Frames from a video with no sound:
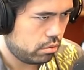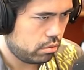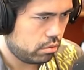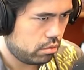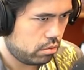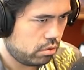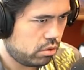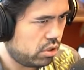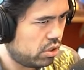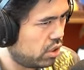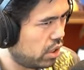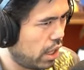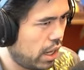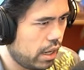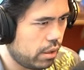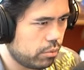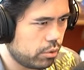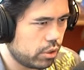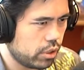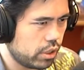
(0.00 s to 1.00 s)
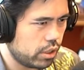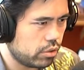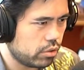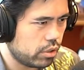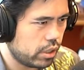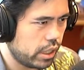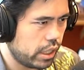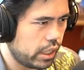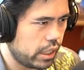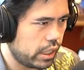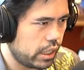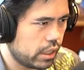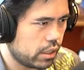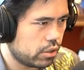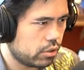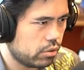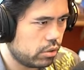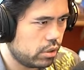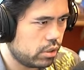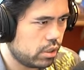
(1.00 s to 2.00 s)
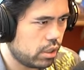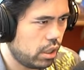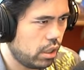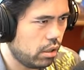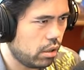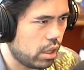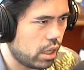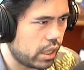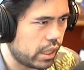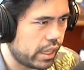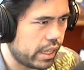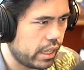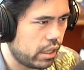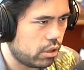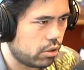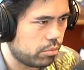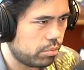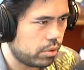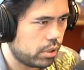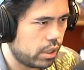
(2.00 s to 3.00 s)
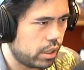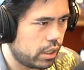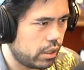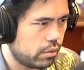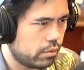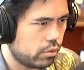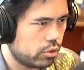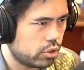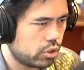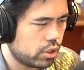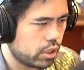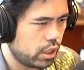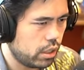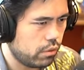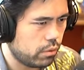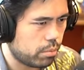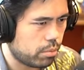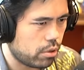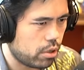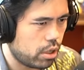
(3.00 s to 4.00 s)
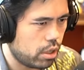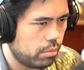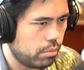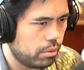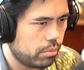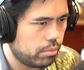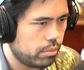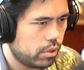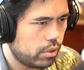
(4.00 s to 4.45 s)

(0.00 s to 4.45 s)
This is not really great, actually. He's got a lot of counterplay, which is kind of a problem.